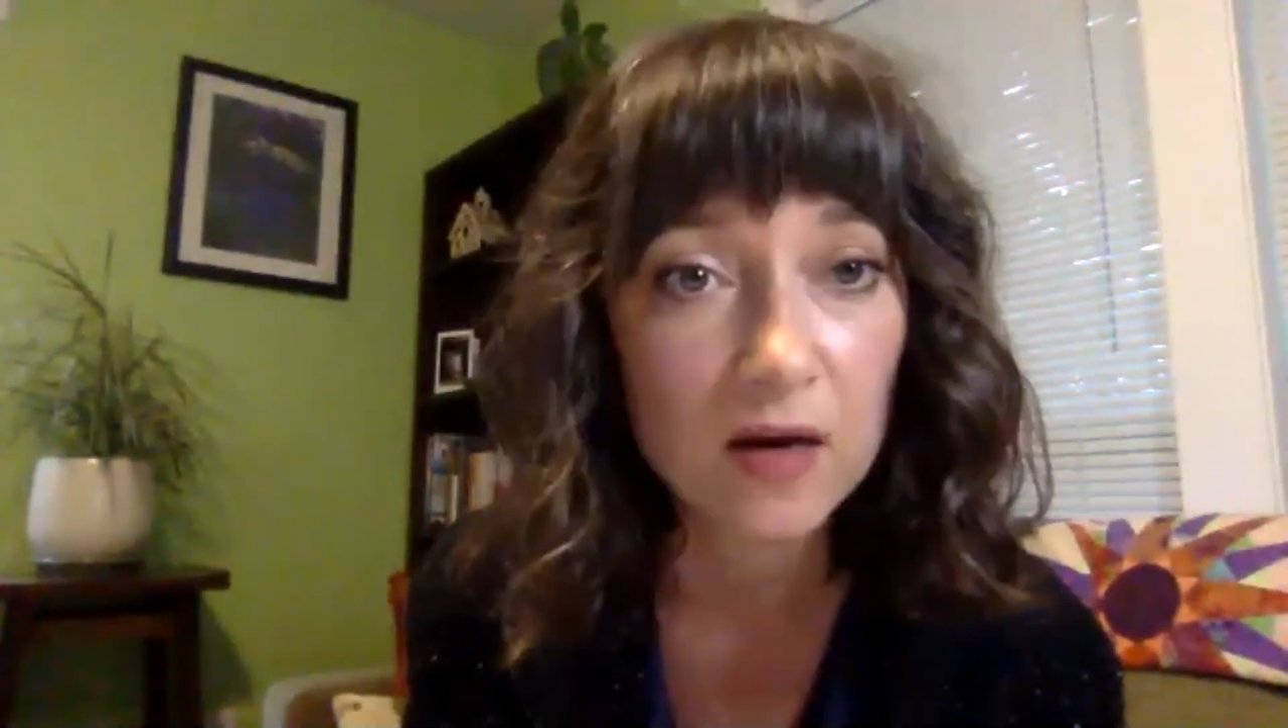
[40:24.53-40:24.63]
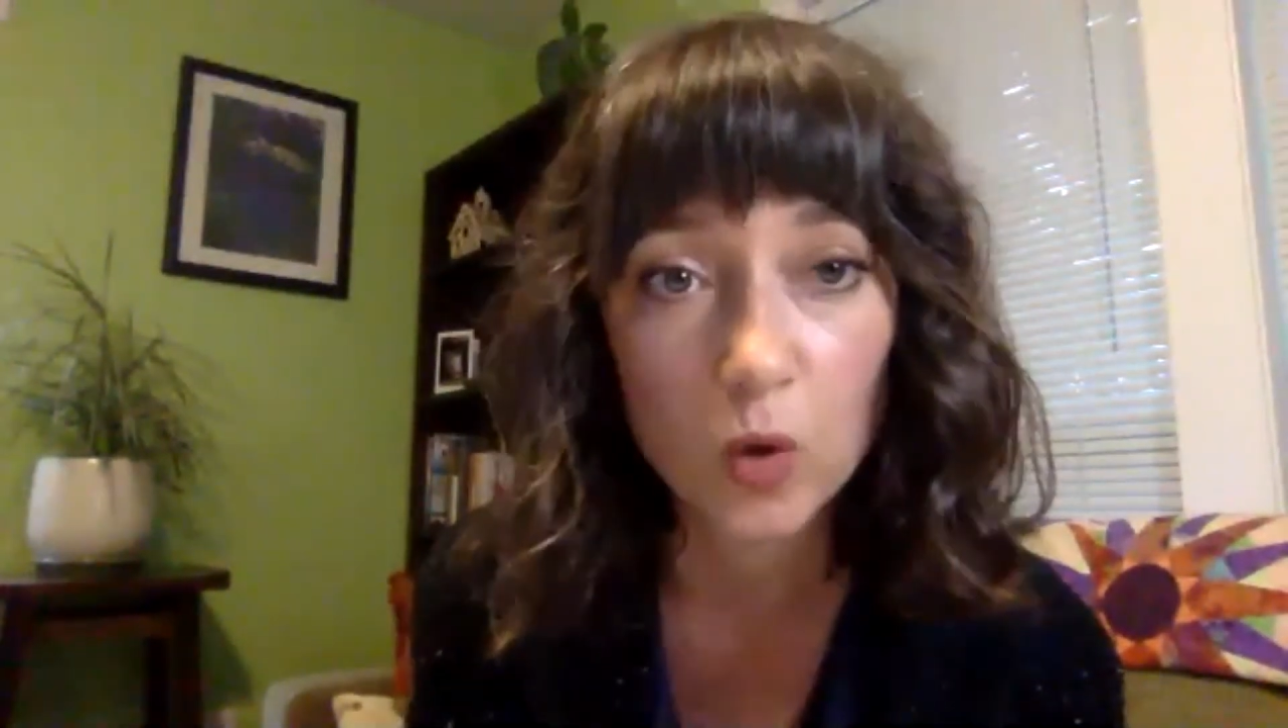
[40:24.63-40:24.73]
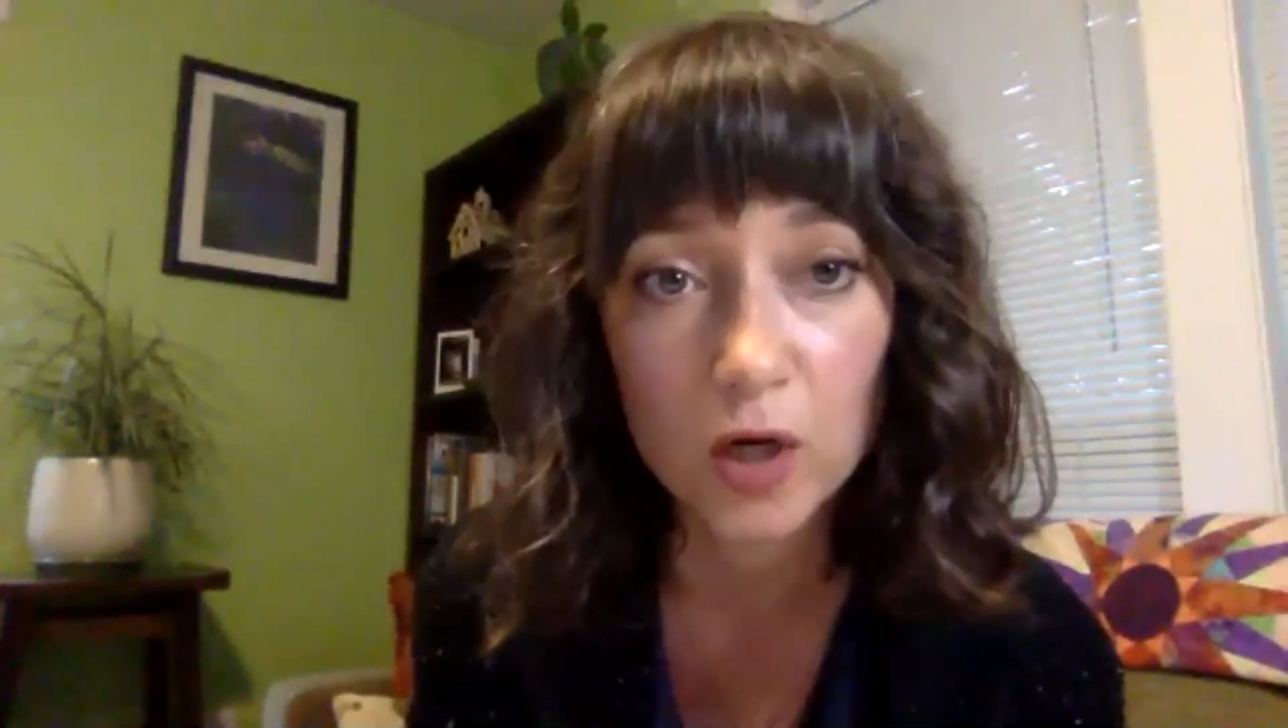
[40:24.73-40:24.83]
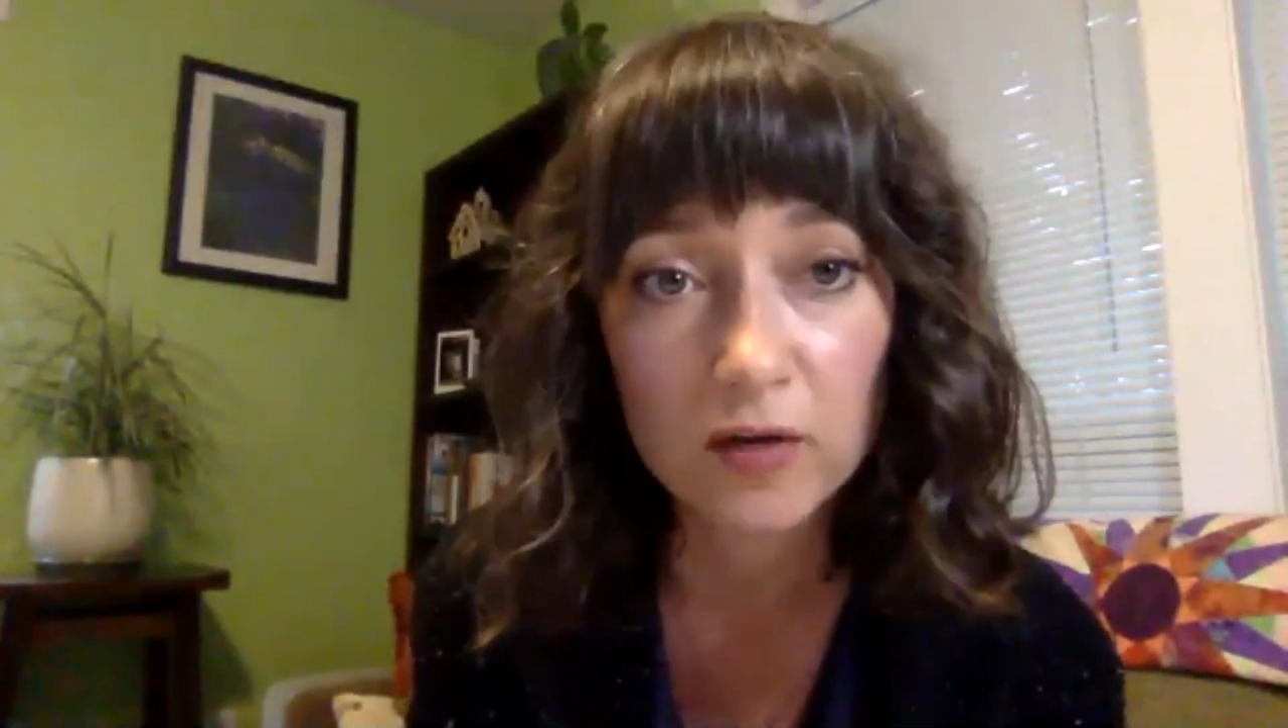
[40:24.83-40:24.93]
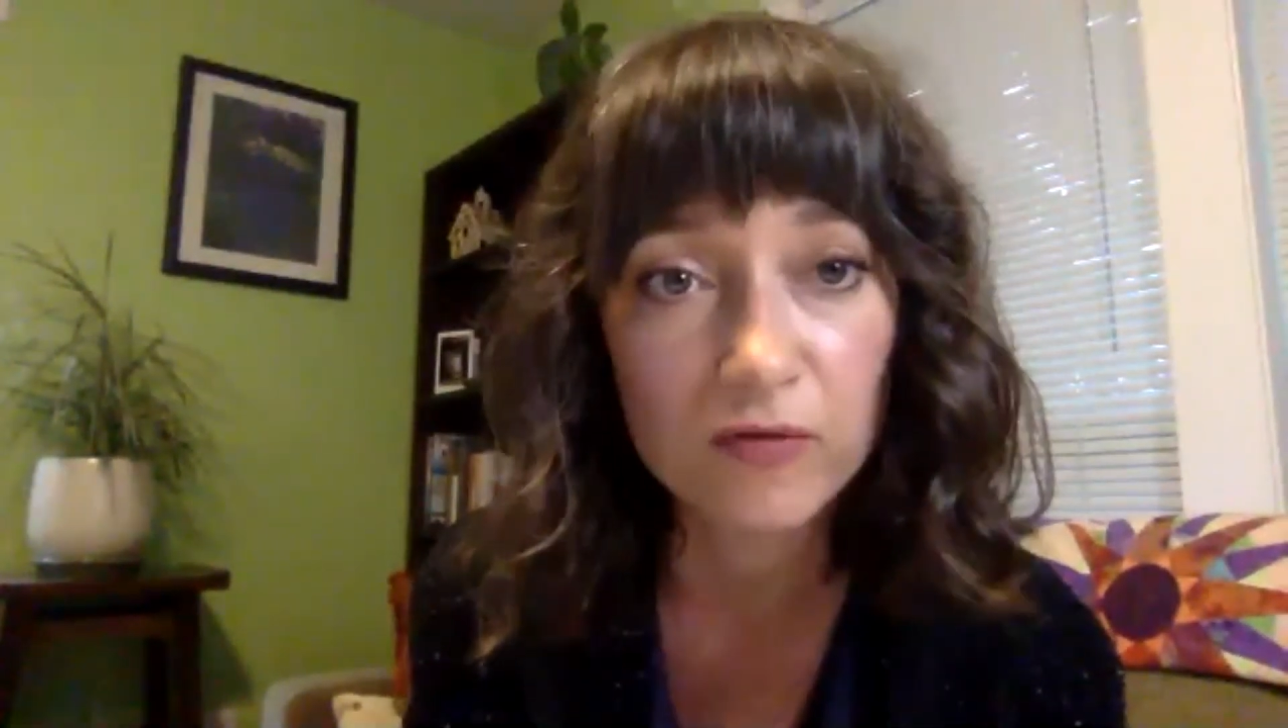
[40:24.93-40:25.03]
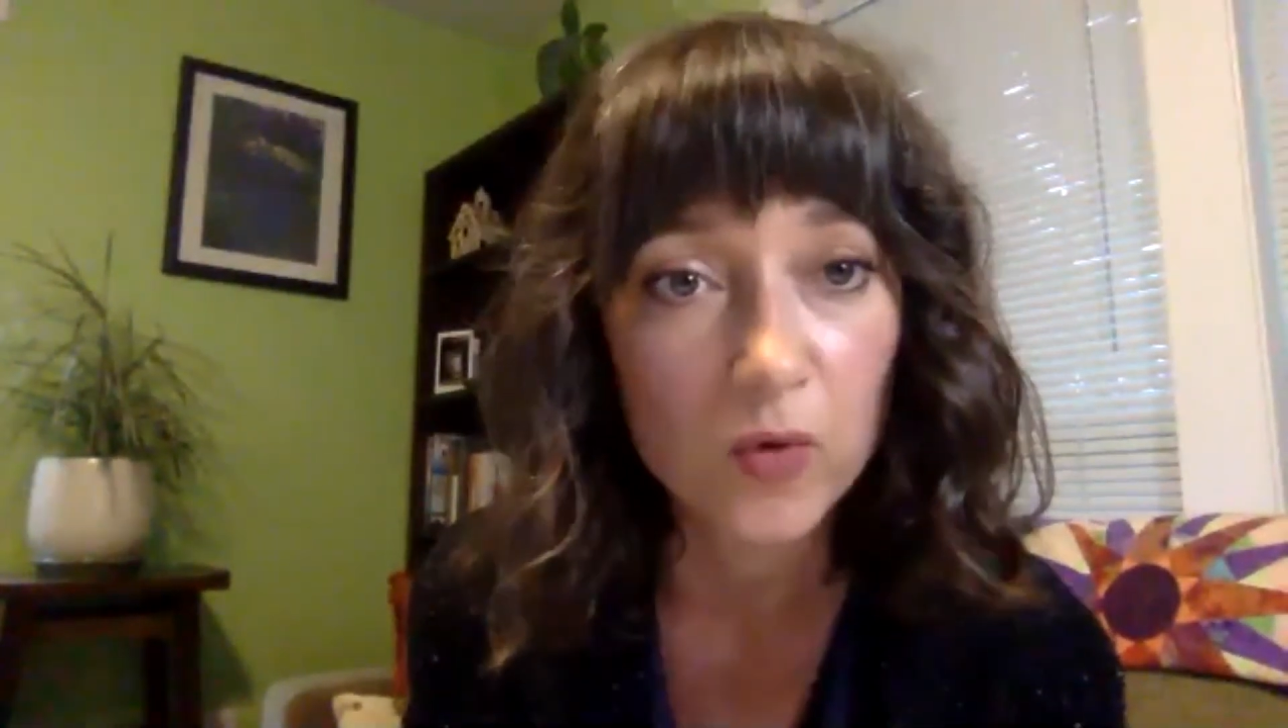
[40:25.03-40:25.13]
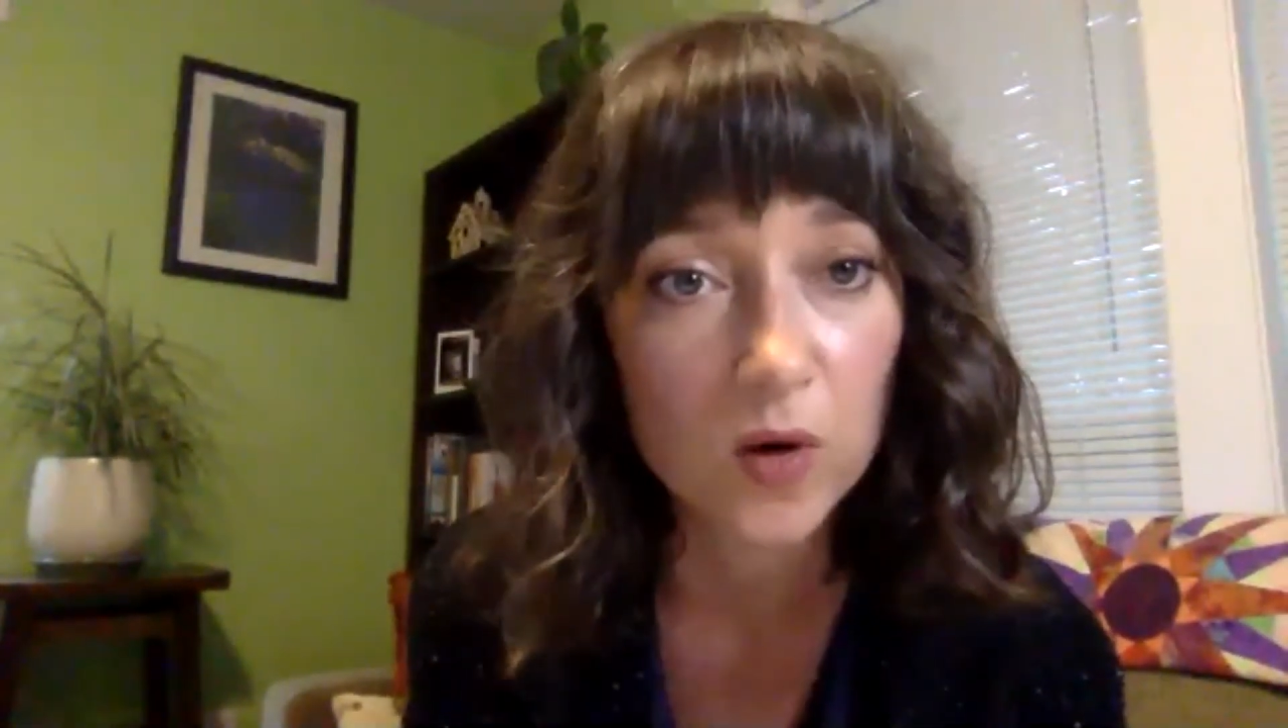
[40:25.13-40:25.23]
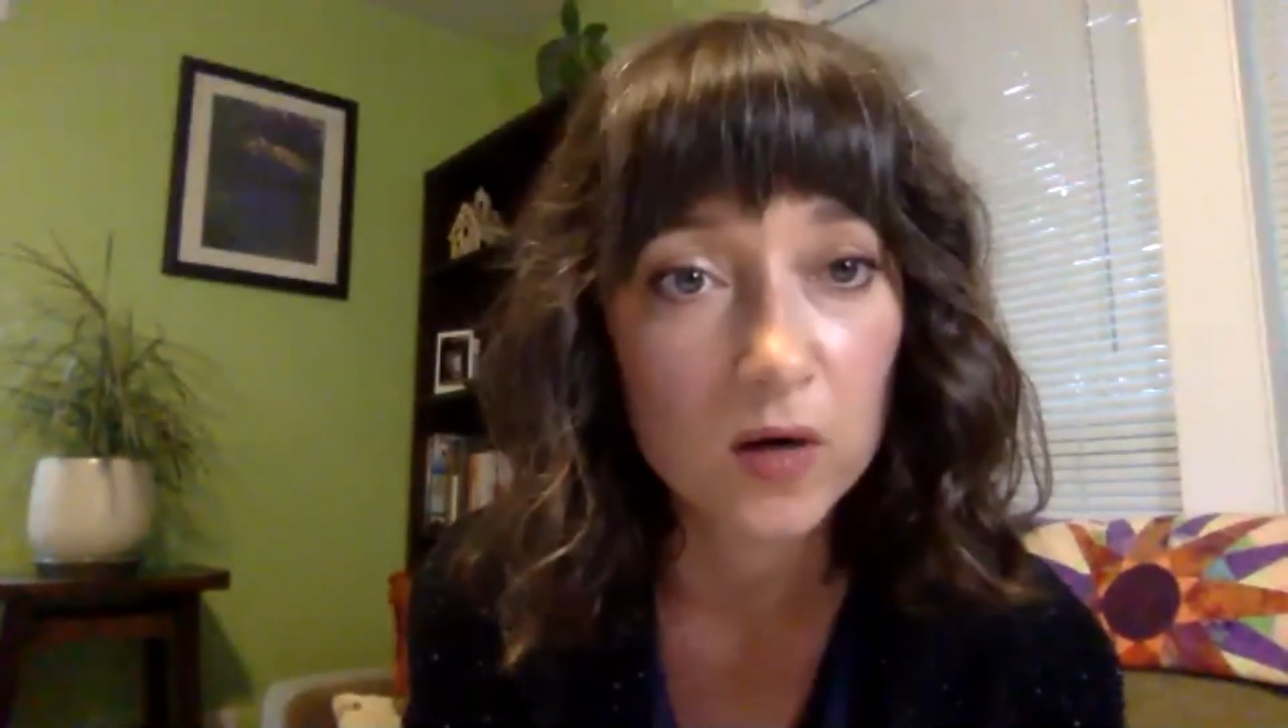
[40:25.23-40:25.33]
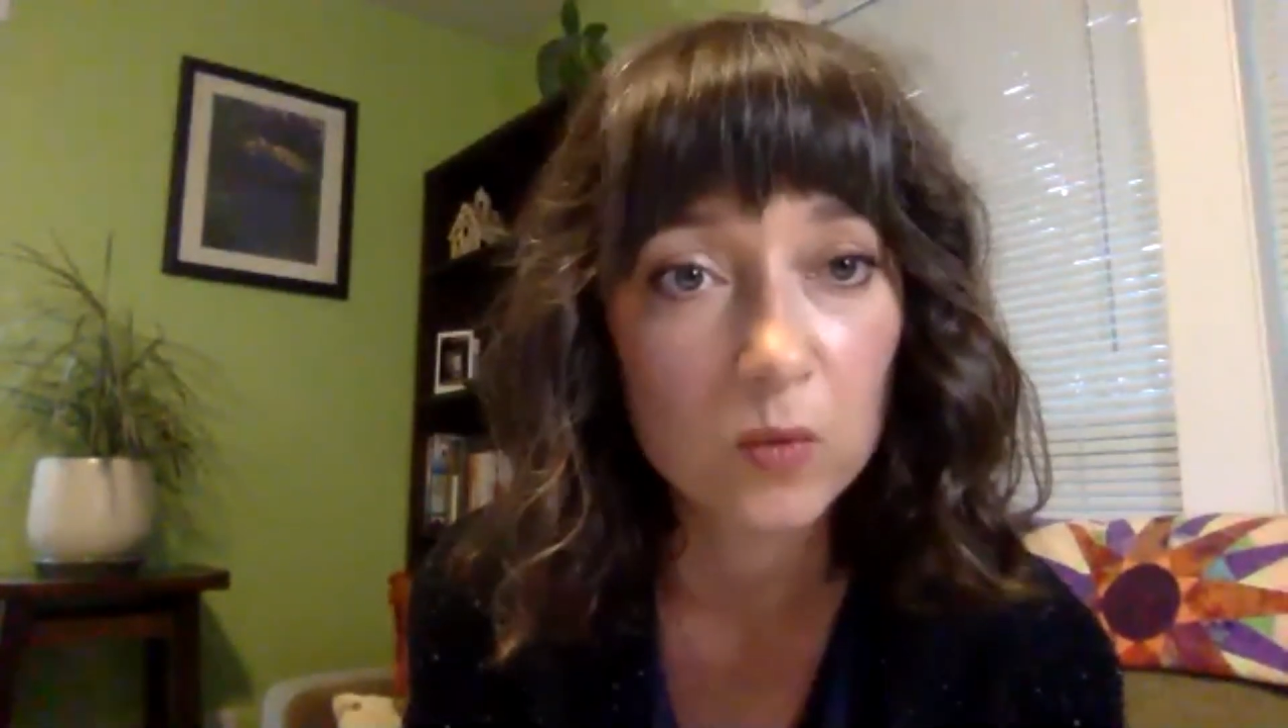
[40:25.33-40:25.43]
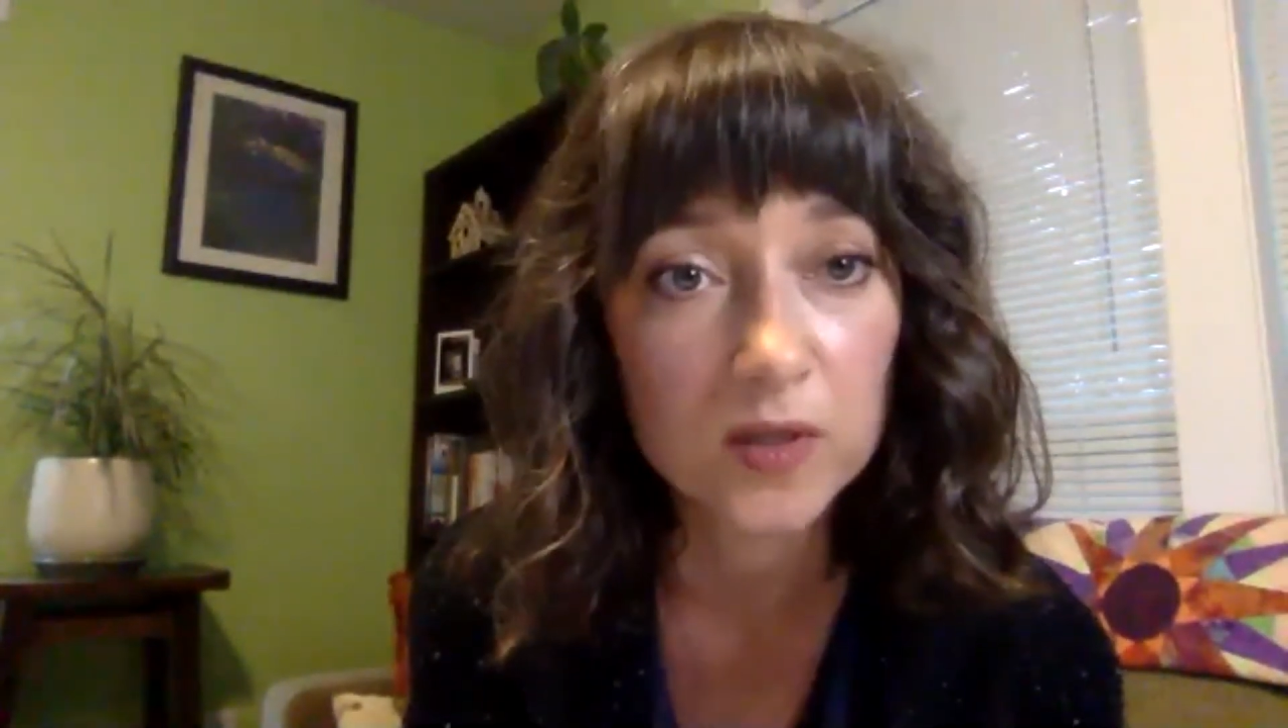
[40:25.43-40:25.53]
and working for